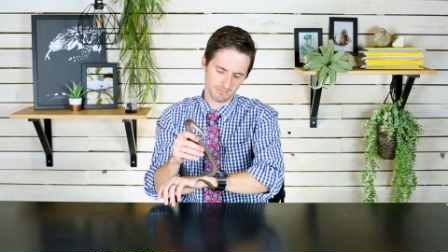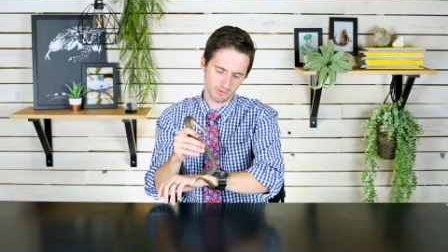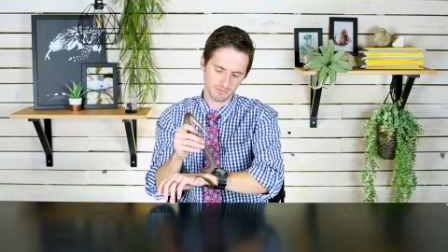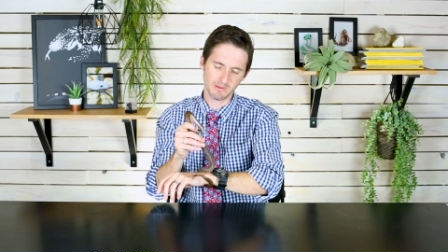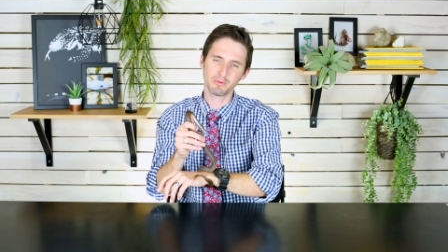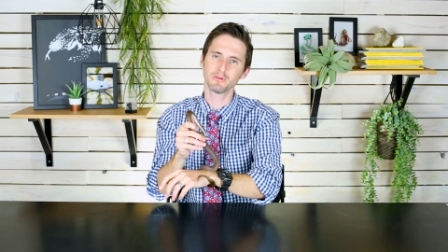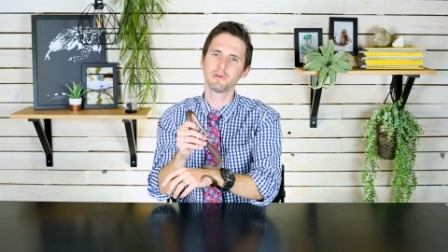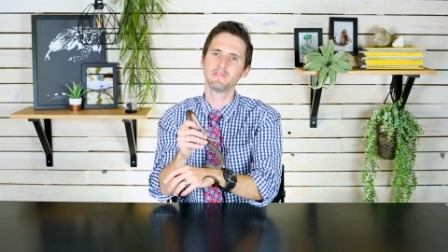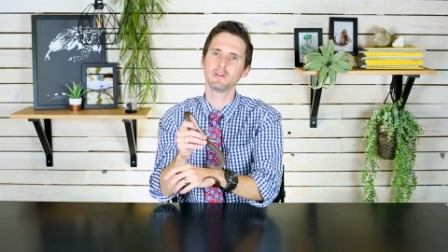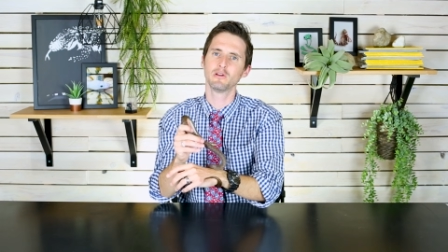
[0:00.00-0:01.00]
most people
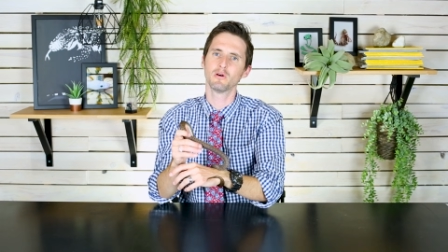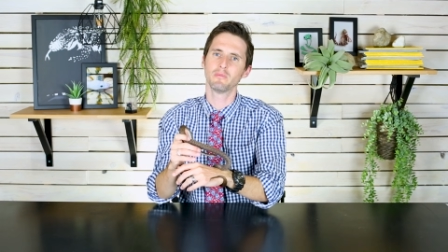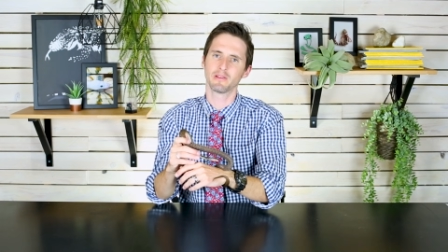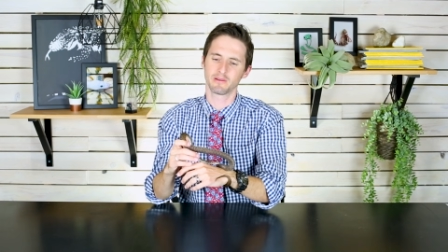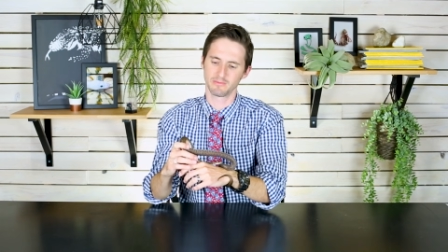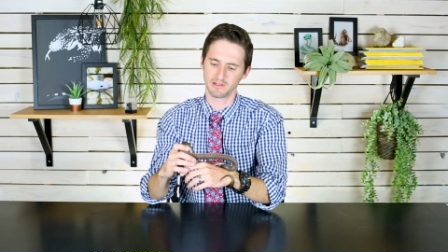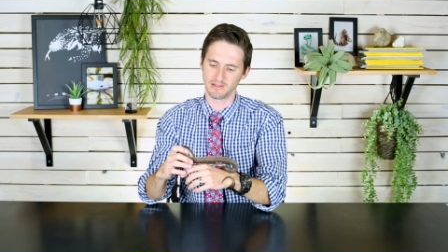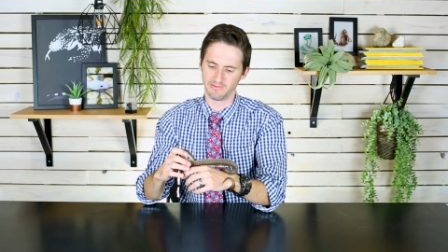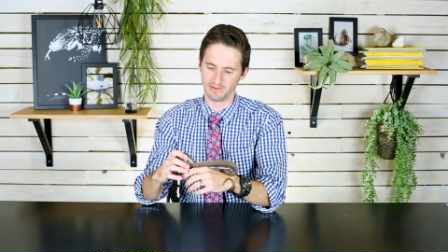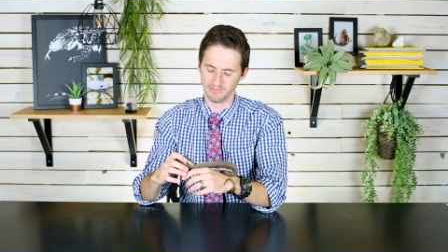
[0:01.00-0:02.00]
don't even know about them to
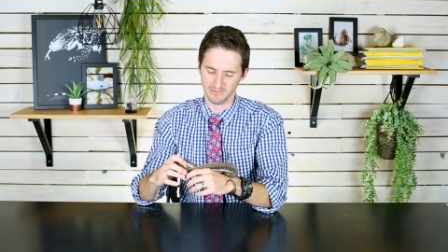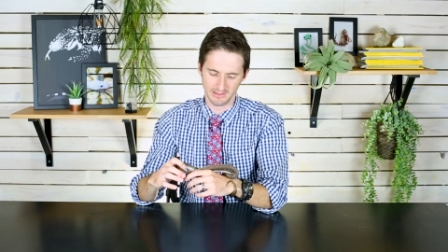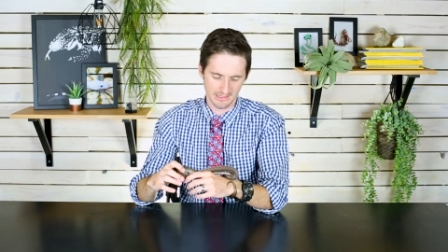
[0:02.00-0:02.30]
love them.